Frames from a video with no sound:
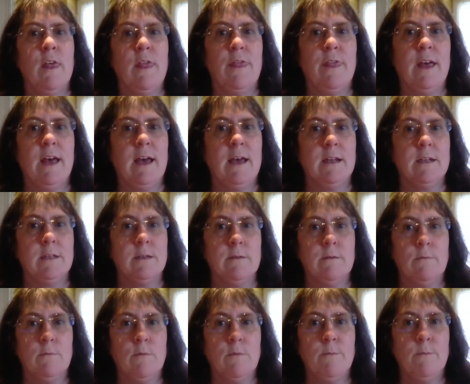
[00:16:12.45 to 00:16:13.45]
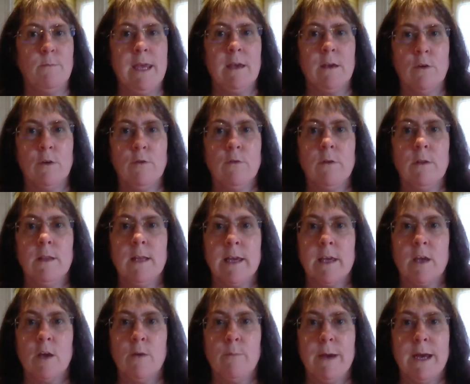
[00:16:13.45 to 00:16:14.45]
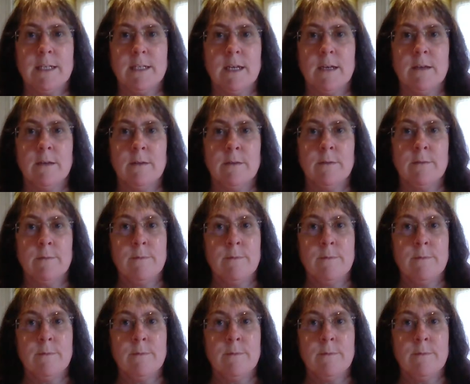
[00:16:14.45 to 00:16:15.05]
that will make Google like you better.